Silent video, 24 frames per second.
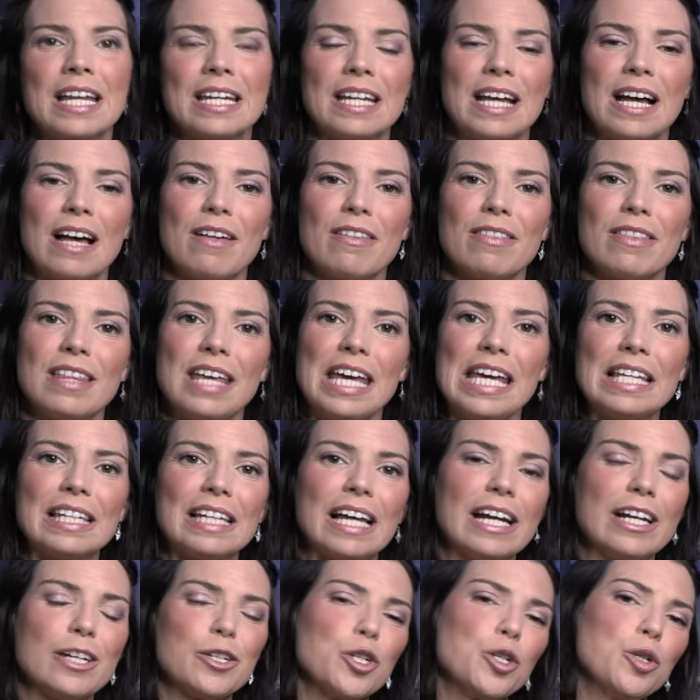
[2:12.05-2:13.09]
Now they
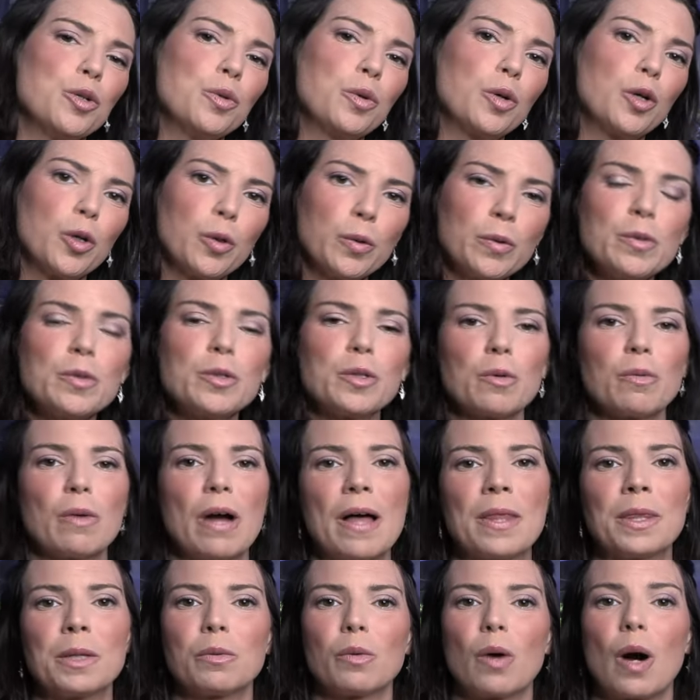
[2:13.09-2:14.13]
like to cruise
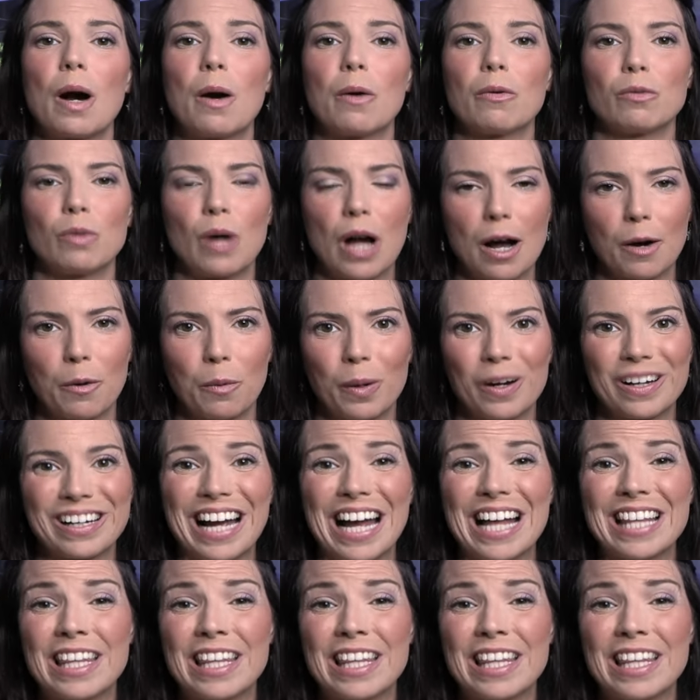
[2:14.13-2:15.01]
around the rock work